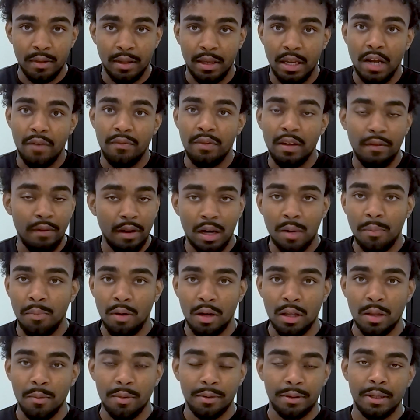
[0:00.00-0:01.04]
and I've never had a
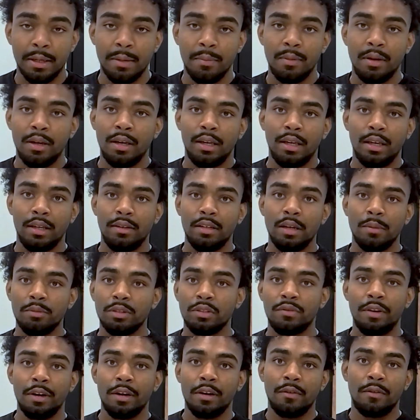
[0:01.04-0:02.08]
problem with them getting numbers
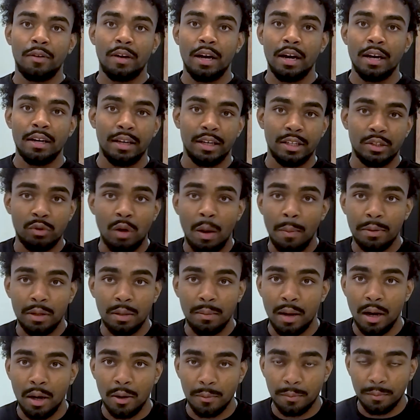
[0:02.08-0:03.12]
verified and swapping them
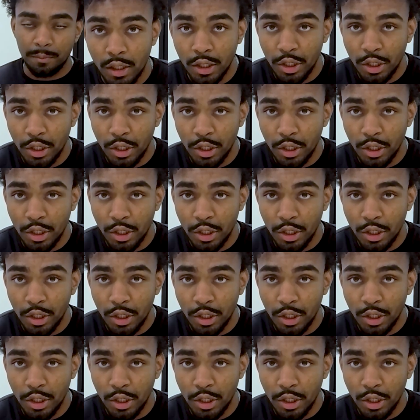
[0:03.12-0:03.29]
out.